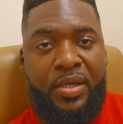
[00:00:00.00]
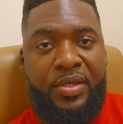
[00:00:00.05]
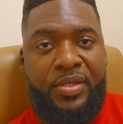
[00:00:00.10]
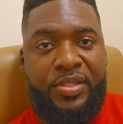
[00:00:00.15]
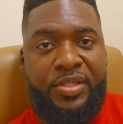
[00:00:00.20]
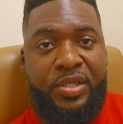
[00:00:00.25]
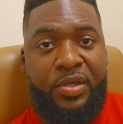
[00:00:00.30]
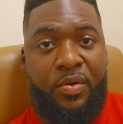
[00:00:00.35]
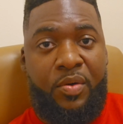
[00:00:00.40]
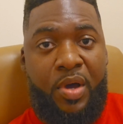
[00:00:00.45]

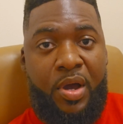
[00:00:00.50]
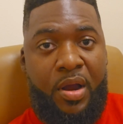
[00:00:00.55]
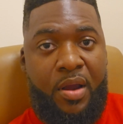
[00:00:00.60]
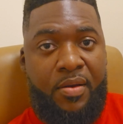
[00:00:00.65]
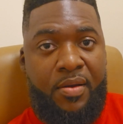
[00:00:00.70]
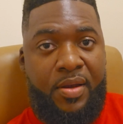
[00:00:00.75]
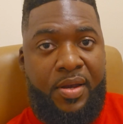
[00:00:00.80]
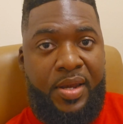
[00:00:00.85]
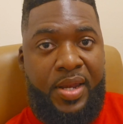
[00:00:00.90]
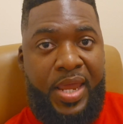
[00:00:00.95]
So our
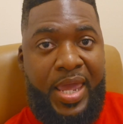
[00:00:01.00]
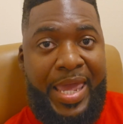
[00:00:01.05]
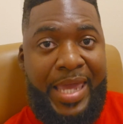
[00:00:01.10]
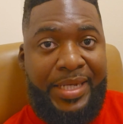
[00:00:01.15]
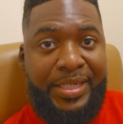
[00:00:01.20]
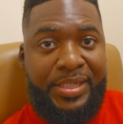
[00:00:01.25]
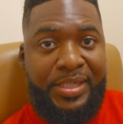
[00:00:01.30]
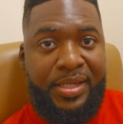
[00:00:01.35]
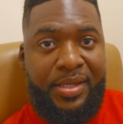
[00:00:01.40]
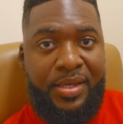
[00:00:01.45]

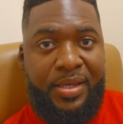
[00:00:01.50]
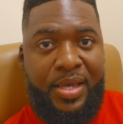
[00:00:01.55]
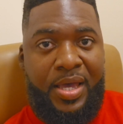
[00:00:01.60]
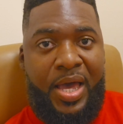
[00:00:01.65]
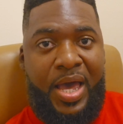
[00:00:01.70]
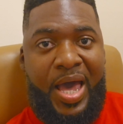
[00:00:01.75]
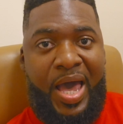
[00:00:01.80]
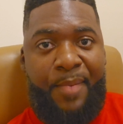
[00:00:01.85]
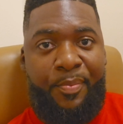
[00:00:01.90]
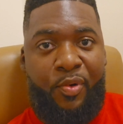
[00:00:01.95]
net
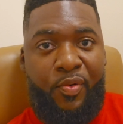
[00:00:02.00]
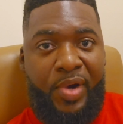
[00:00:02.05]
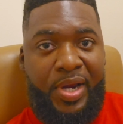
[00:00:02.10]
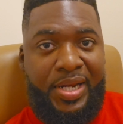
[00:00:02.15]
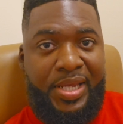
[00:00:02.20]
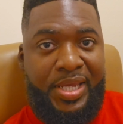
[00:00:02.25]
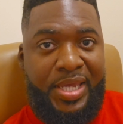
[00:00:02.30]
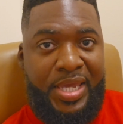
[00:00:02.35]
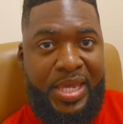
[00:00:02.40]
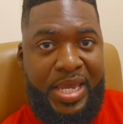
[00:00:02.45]

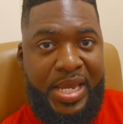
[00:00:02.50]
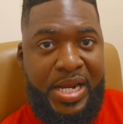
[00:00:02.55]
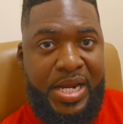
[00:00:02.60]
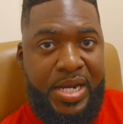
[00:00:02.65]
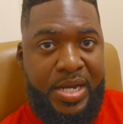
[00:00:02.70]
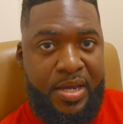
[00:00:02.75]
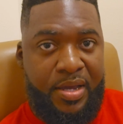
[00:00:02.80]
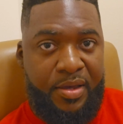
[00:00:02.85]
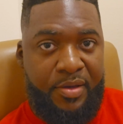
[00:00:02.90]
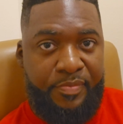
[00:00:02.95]
operating
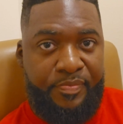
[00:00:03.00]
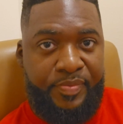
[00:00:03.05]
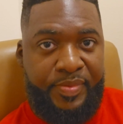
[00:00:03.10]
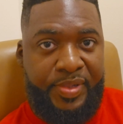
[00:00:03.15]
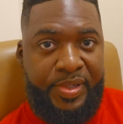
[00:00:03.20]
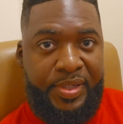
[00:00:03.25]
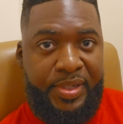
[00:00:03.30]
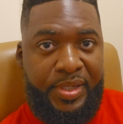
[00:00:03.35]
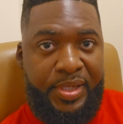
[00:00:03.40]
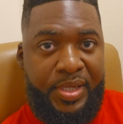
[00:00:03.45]
income
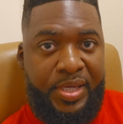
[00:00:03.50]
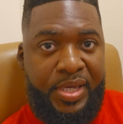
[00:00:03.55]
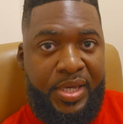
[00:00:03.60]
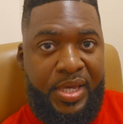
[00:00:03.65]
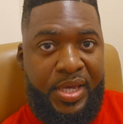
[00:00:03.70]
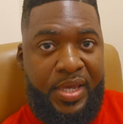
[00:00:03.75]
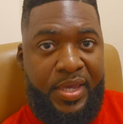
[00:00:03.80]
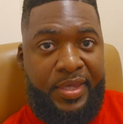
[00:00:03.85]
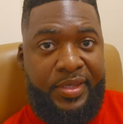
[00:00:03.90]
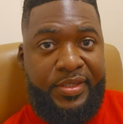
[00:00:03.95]

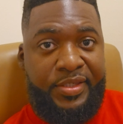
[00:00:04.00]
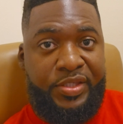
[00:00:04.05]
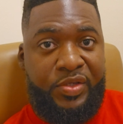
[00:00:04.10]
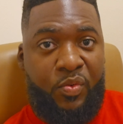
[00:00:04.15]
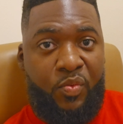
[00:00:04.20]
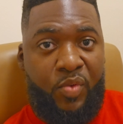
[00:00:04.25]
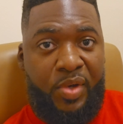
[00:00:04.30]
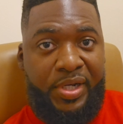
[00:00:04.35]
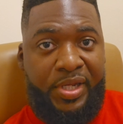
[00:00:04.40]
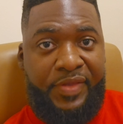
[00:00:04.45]
is
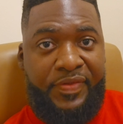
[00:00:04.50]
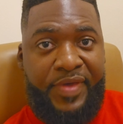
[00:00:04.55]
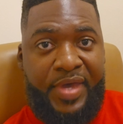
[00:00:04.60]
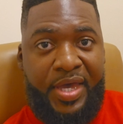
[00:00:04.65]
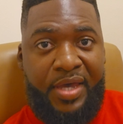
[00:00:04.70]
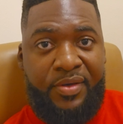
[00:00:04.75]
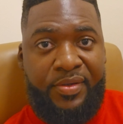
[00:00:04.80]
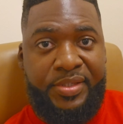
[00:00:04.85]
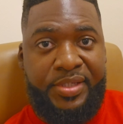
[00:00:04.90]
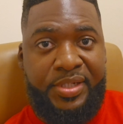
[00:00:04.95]

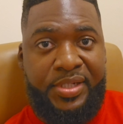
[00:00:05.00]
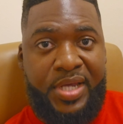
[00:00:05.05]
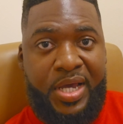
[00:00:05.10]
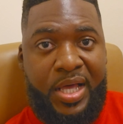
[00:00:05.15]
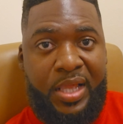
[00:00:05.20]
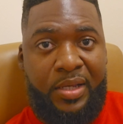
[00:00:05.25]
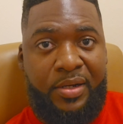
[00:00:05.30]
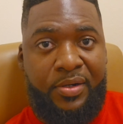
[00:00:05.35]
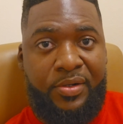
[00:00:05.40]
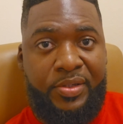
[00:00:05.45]

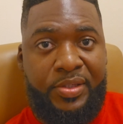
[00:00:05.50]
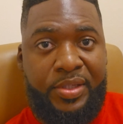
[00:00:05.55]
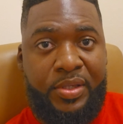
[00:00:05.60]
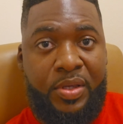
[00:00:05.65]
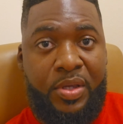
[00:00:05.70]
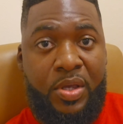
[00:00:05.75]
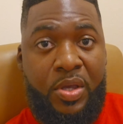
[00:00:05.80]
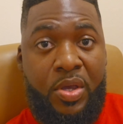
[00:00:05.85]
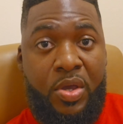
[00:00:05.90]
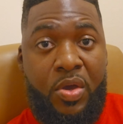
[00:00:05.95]
$20,000
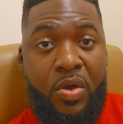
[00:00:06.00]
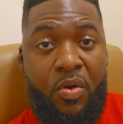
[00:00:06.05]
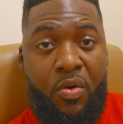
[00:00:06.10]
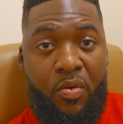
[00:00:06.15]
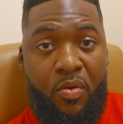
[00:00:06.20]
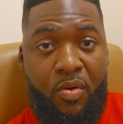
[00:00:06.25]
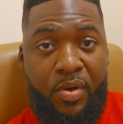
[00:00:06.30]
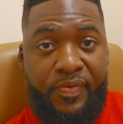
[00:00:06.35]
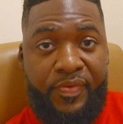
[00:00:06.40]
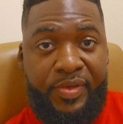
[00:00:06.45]

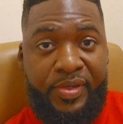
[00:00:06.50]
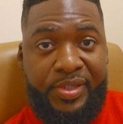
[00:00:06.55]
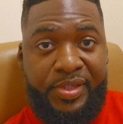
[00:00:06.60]
on this